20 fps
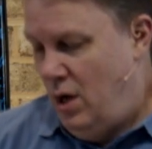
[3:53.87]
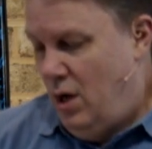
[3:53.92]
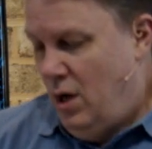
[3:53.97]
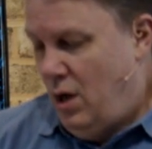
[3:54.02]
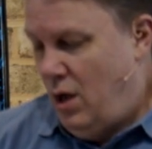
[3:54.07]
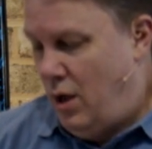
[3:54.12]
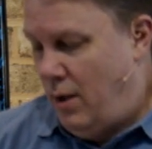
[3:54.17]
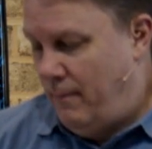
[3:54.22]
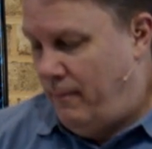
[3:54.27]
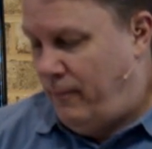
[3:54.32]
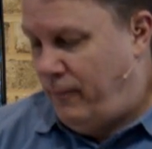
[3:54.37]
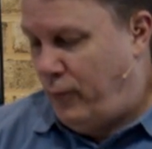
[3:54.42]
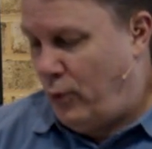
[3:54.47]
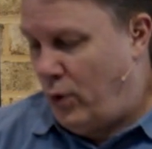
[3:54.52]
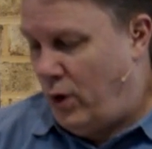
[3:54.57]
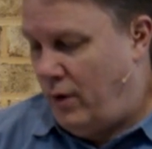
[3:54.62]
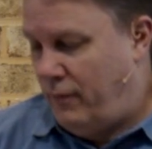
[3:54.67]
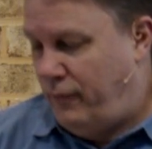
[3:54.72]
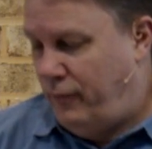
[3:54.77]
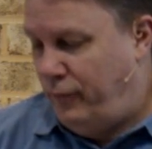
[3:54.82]
Um,
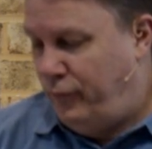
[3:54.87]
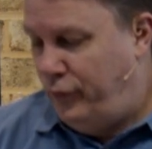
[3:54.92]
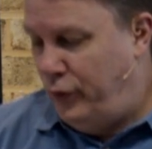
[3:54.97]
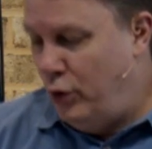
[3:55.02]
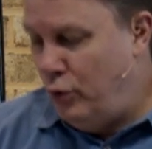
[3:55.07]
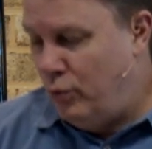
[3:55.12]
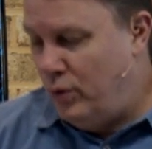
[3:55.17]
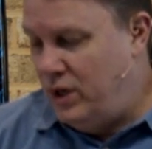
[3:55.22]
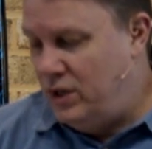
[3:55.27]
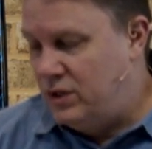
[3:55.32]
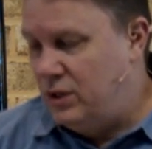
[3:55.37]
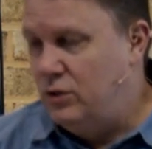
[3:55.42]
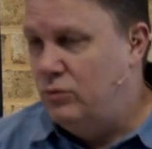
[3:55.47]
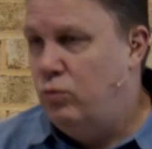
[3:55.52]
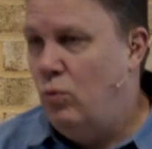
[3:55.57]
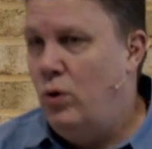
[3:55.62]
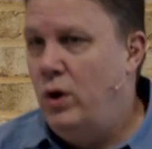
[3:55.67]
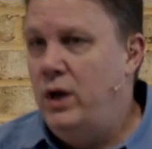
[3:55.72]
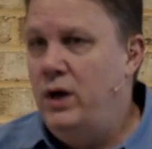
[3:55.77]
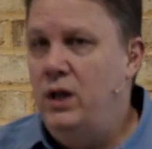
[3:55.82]
for a few reasons.
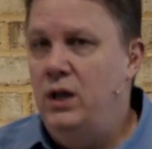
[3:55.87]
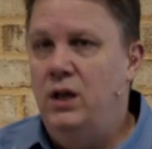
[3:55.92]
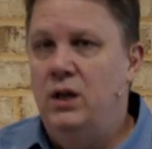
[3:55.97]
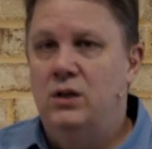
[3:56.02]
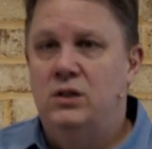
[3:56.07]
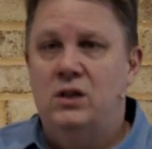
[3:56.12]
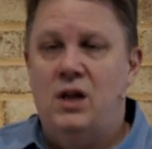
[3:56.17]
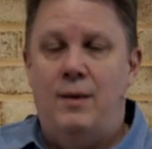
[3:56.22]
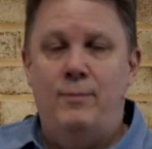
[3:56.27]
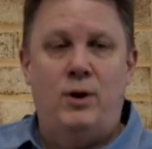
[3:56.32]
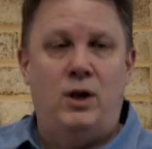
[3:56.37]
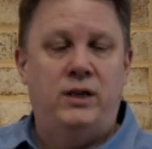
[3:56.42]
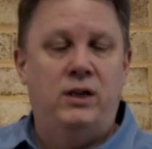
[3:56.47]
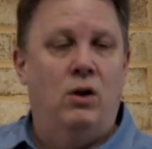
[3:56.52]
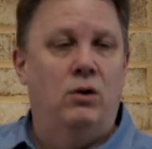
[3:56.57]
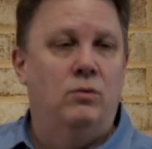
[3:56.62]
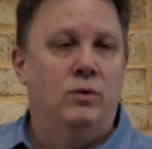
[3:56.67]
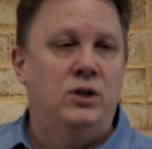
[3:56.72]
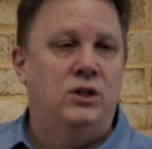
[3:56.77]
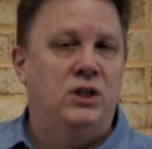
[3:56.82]
One is I'm not the
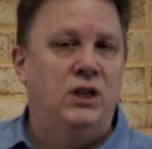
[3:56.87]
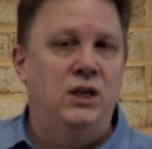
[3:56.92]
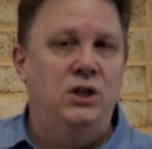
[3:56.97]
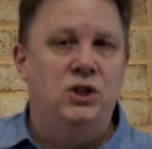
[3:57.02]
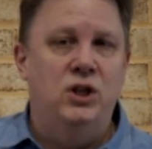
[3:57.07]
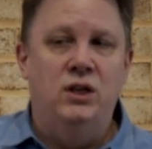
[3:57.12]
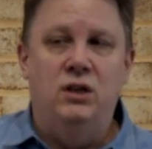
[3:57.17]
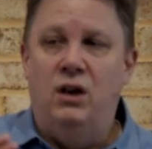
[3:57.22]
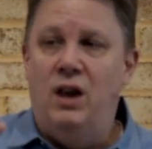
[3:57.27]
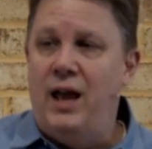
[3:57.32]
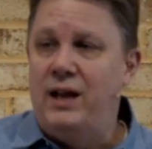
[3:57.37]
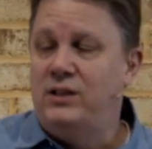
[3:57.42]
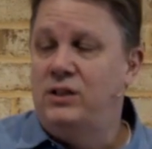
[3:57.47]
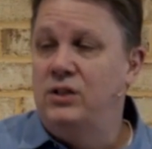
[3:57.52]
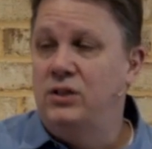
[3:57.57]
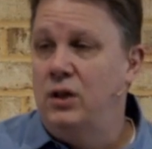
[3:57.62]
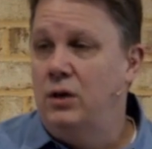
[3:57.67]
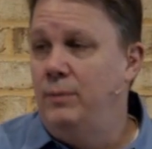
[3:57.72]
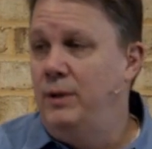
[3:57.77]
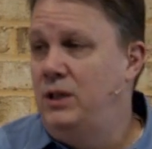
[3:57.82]
only one teaching. Lex
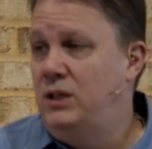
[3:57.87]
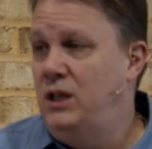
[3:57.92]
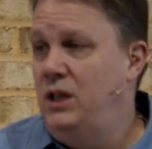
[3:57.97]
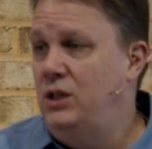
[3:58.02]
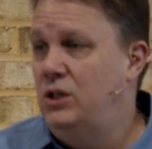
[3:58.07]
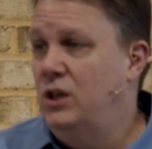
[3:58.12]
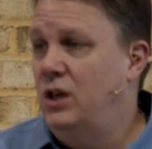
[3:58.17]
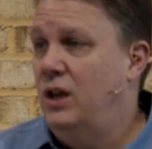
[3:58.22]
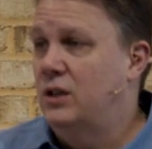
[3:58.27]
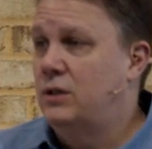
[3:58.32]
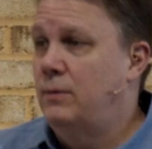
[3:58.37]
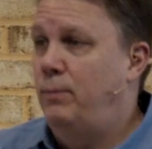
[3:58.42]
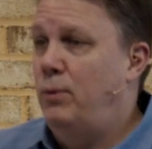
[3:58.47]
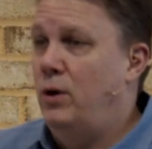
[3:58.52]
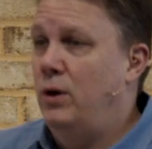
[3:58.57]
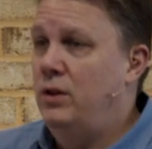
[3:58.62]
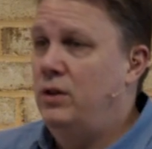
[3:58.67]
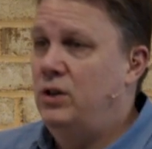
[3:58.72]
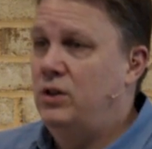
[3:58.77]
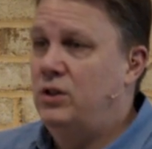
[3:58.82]
is going to be teaching as a
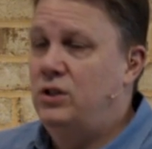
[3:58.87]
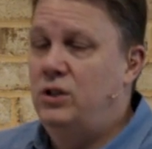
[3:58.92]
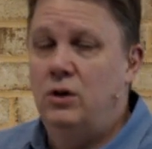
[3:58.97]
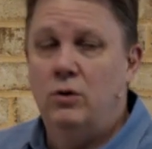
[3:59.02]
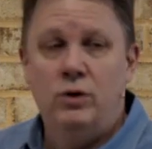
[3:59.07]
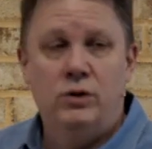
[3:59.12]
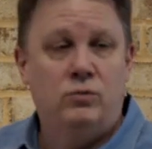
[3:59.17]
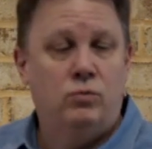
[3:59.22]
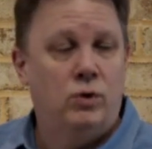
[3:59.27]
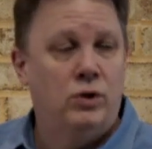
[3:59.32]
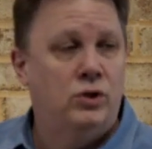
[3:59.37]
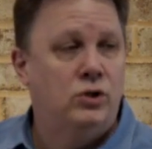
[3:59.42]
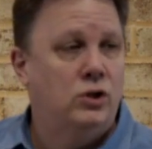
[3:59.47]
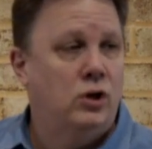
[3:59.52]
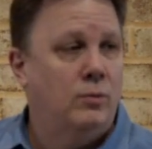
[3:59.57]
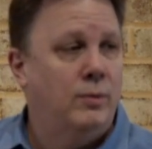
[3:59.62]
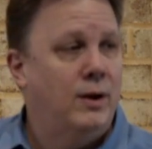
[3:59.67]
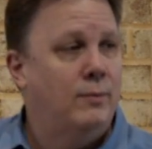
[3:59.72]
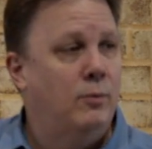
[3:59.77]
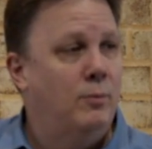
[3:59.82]
part of this series one
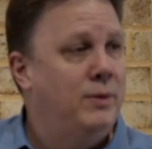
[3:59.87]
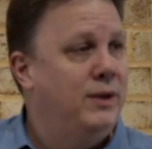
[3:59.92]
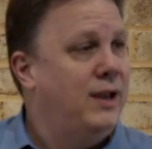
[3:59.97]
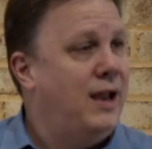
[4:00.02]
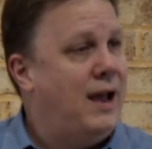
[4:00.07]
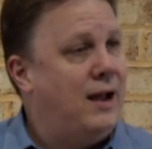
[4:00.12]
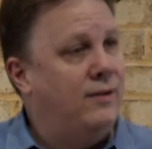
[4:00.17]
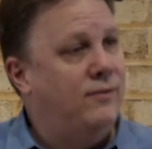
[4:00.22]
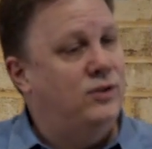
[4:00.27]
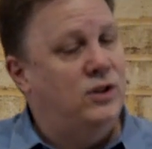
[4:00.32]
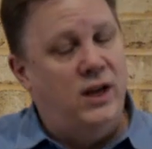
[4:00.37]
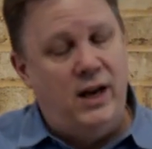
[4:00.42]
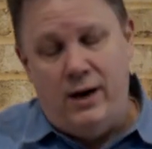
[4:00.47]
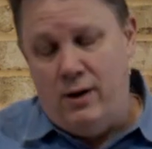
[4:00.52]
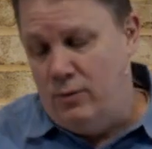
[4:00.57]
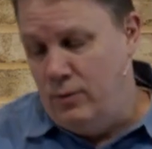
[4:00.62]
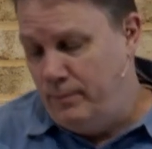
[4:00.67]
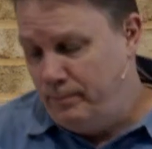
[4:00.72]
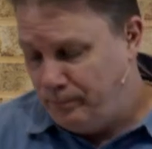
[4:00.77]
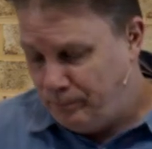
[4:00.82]
sermon. I'm going to be out of
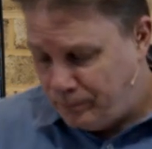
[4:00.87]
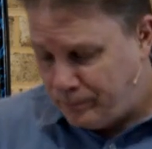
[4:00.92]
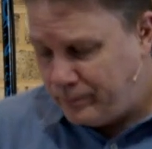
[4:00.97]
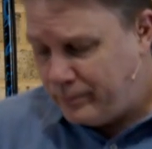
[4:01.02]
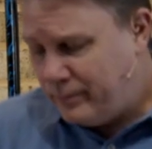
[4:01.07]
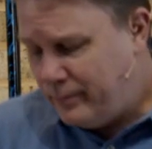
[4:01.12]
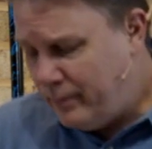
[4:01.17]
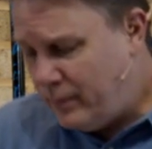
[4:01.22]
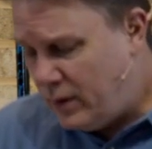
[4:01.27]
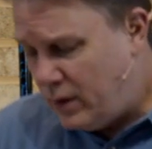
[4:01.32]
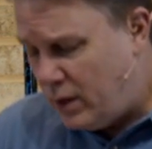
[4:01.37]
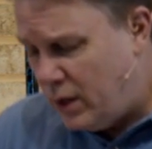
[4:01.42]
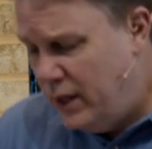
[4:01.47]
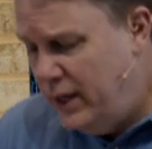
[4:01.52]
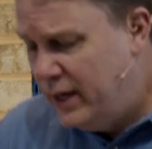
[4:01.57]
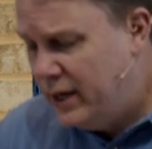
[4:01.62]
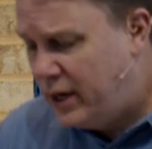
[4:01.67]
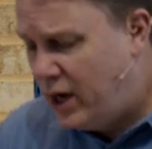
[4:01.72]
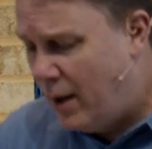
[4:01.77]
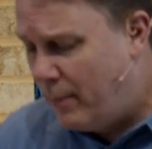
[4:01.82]
town
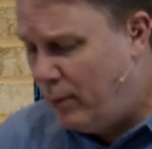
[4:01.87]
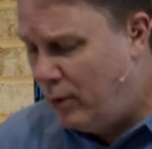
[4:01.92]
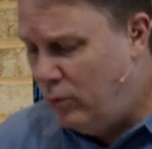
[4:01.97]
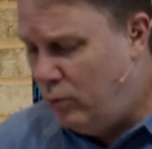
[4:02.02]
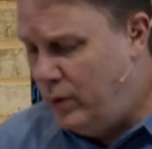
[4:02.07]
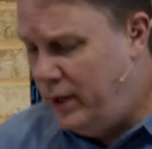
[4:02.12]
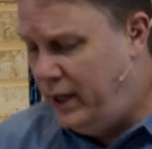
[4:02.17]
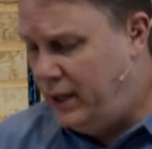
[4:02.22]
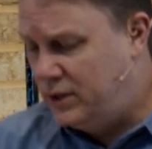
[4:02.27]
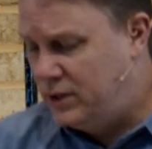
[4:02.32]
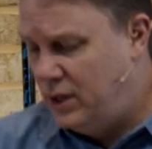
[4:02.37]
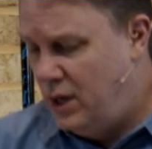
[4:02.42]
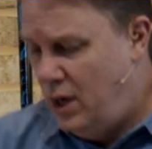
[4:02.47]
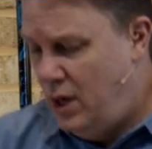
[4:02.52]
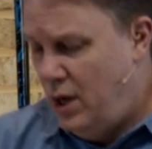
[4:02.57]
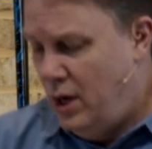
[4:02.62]
in a couple of weeks.